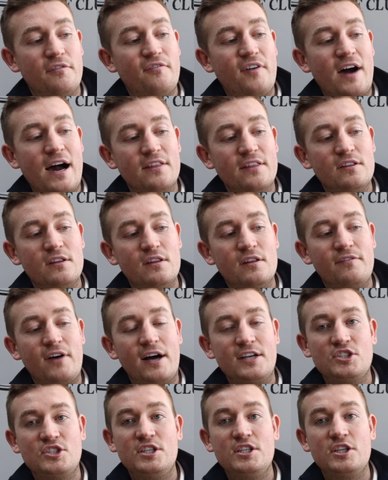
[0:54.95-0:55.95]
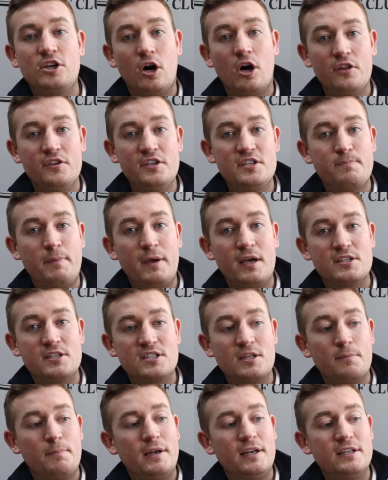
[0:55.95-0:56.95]
fact that they've actually got this bit of
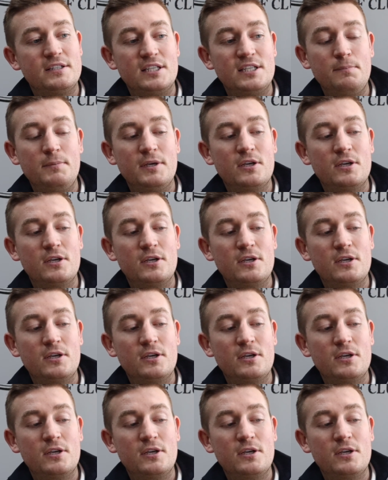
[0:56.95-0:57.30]
stability,